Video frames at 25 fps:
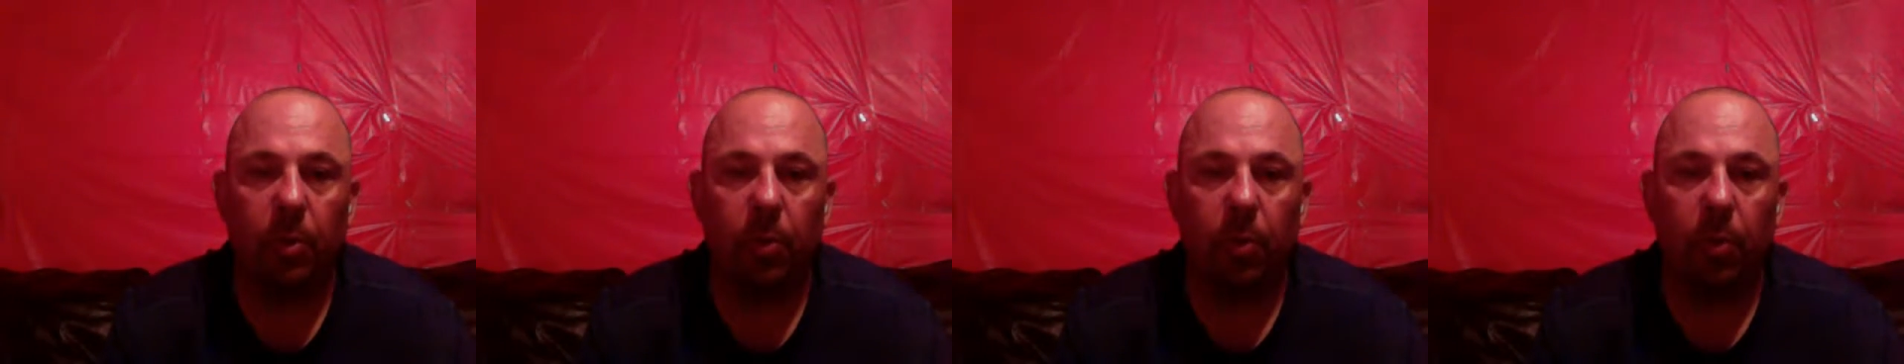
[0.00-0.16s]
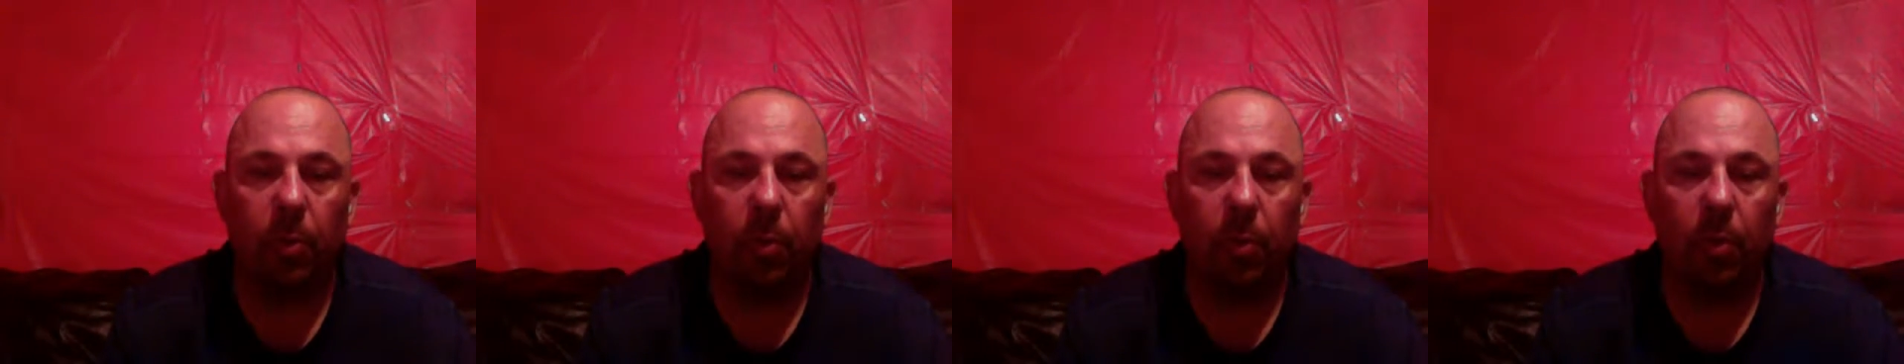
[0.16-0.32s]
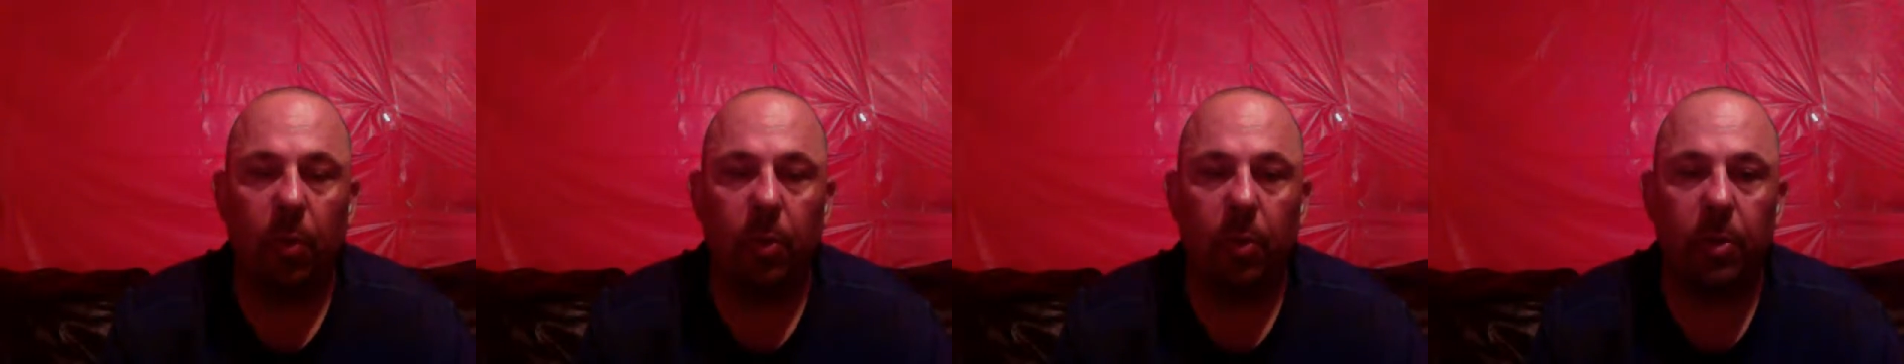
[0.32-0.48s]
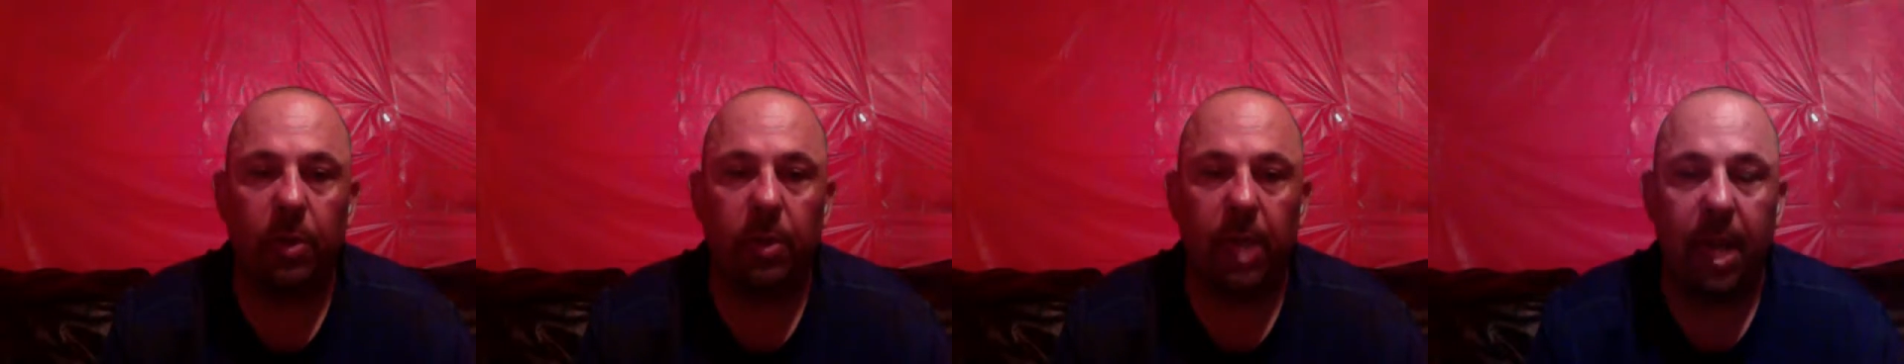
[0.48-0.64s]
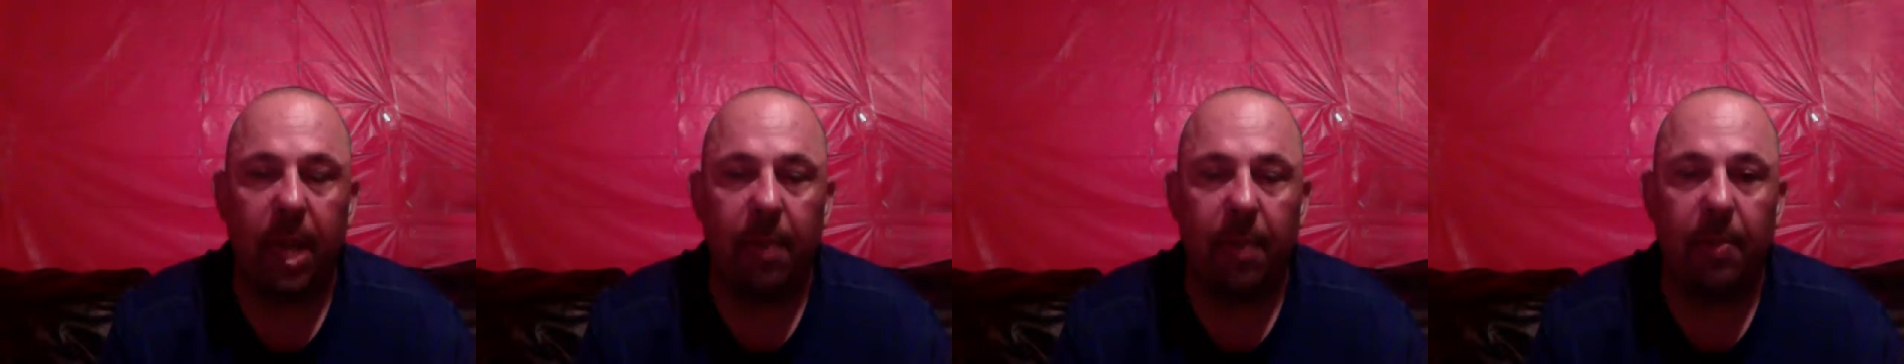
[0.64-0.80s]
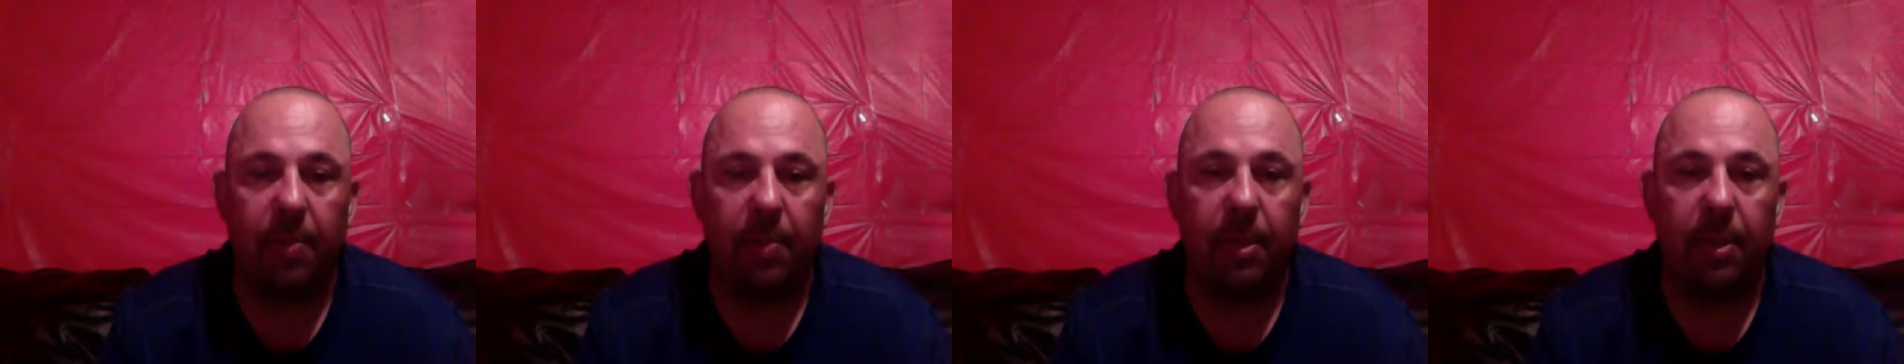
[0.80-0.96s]
what's
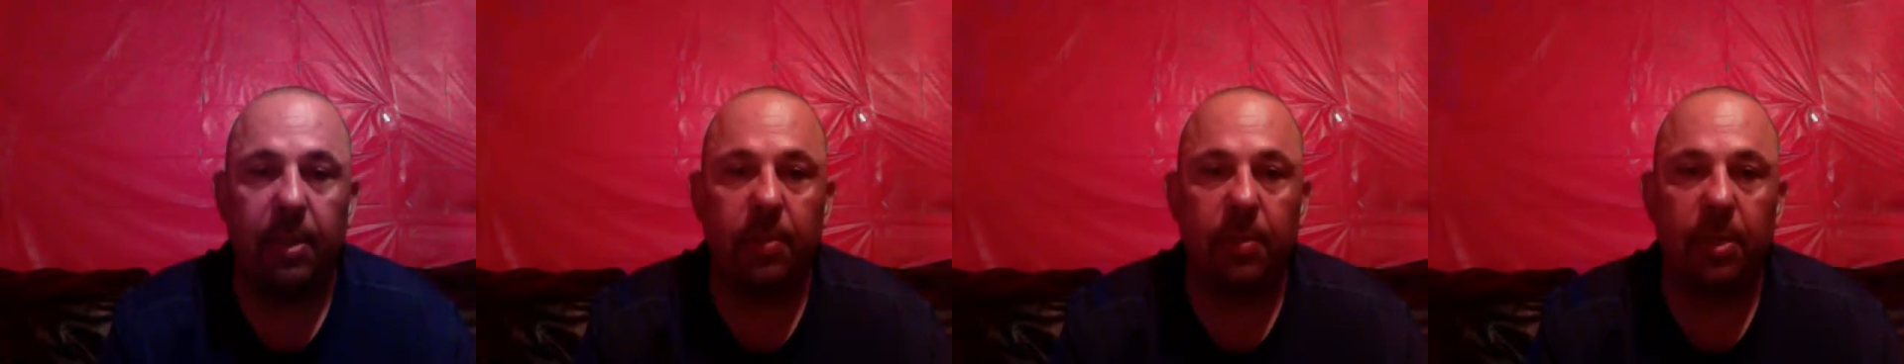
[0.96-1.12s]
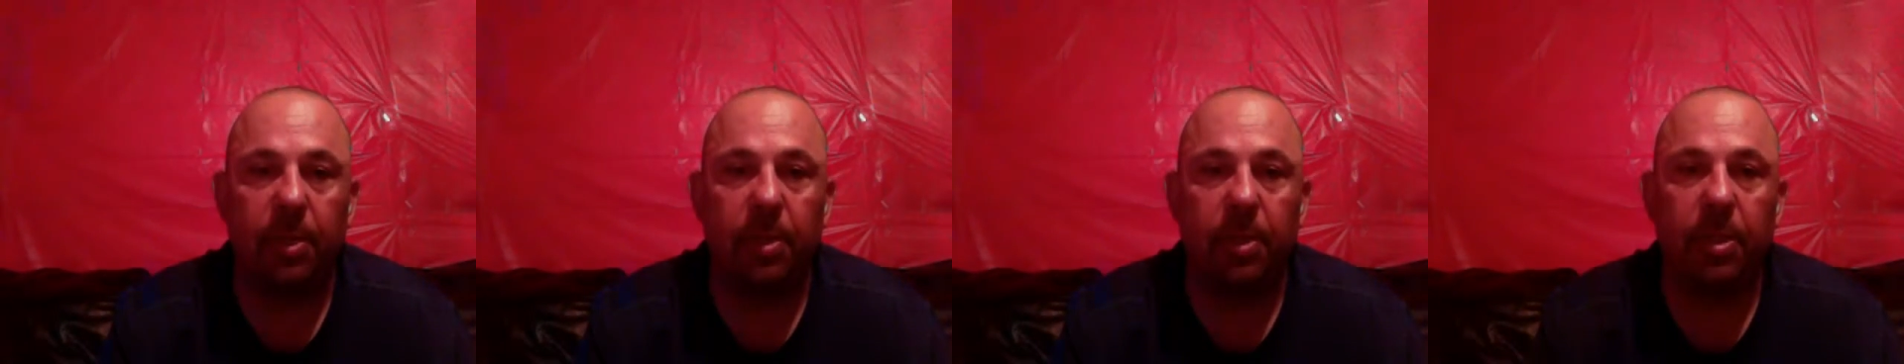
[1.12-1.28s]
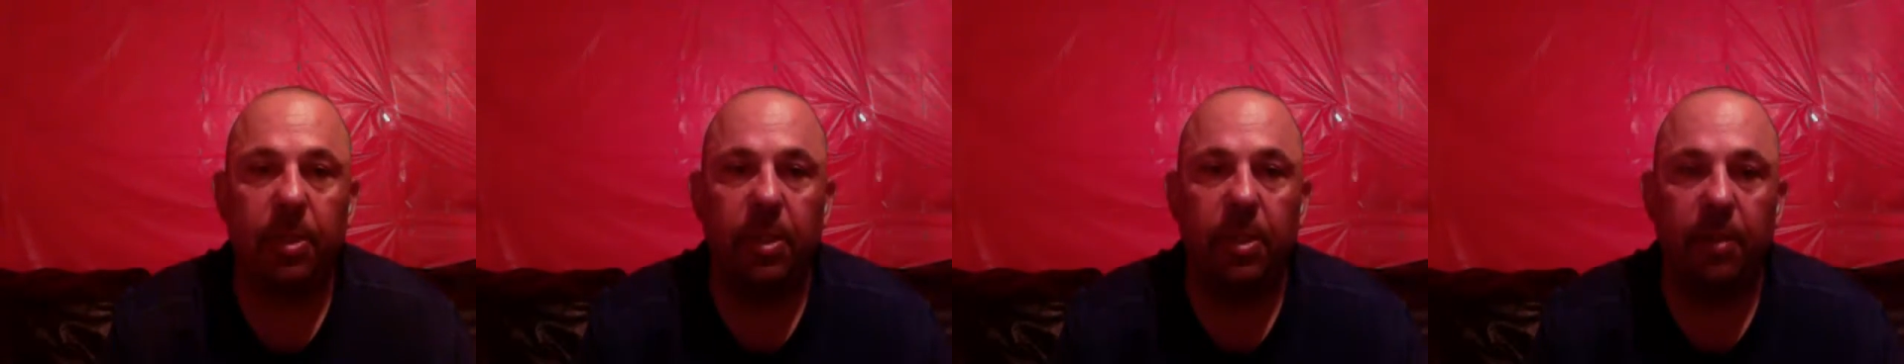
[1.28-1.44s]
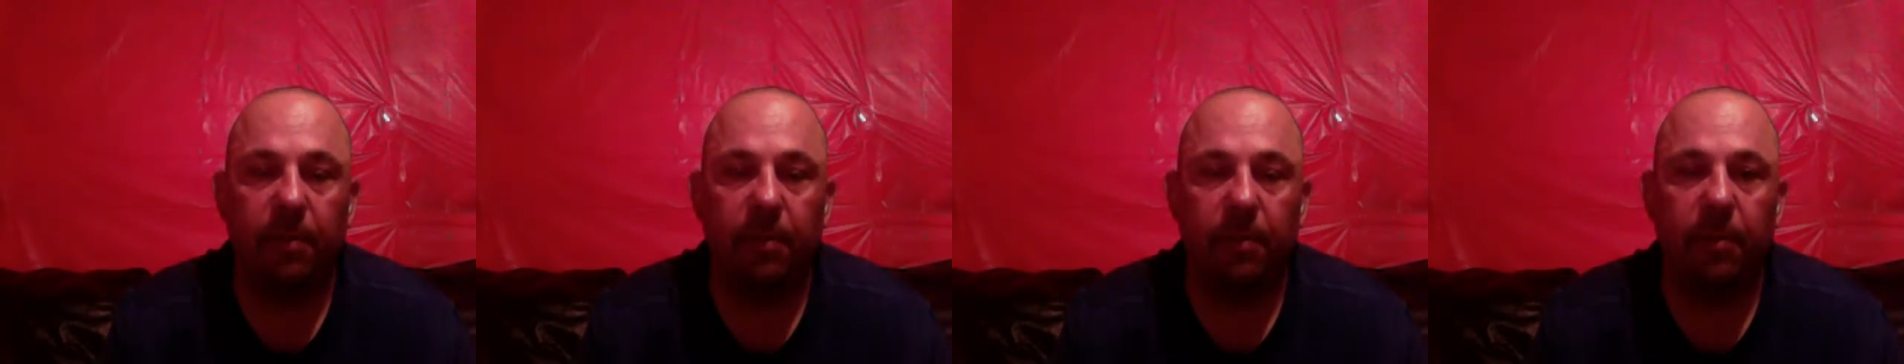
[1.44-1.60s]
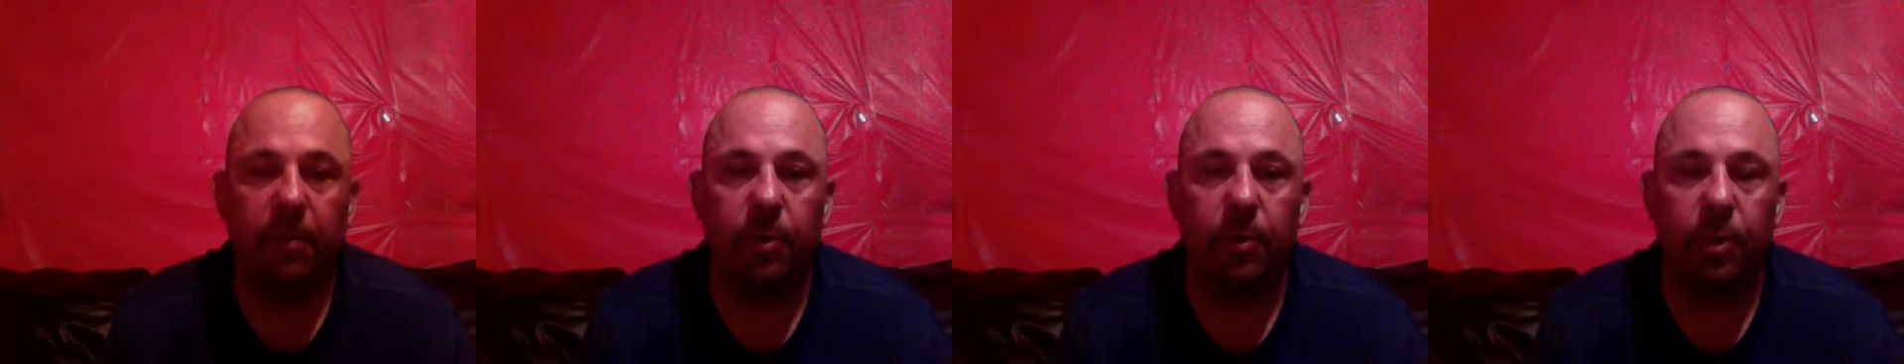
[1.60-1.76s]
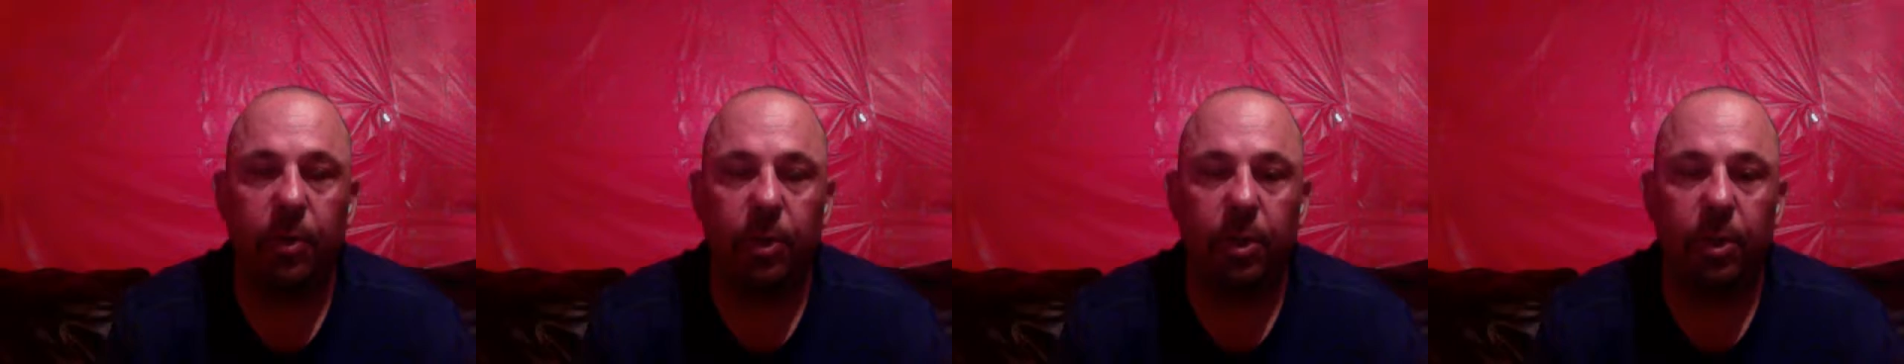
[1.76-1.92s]
happening, especially in the
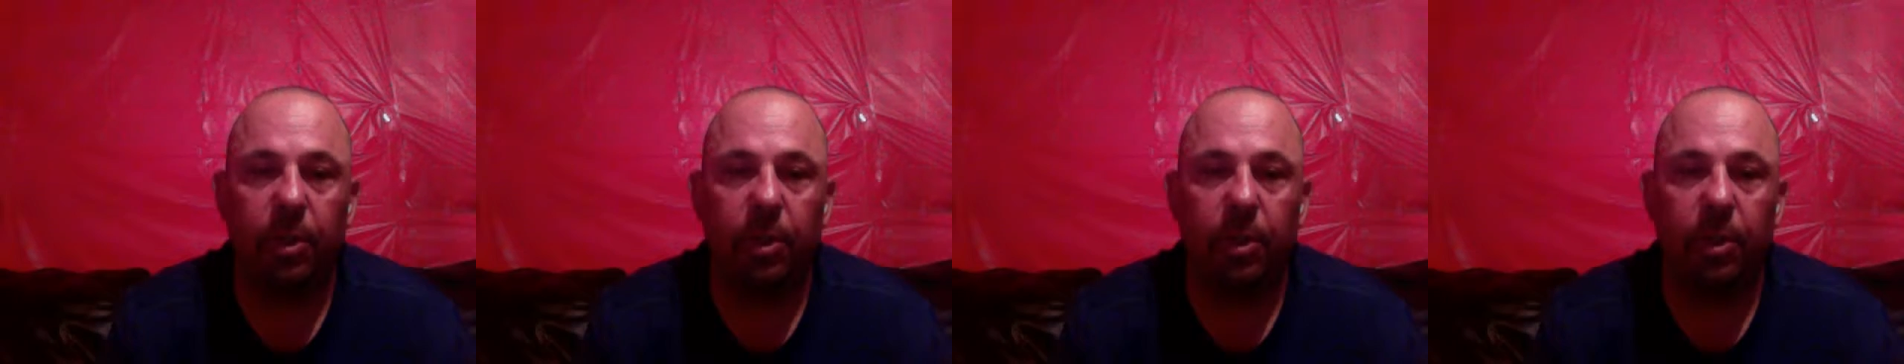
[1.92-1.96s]
first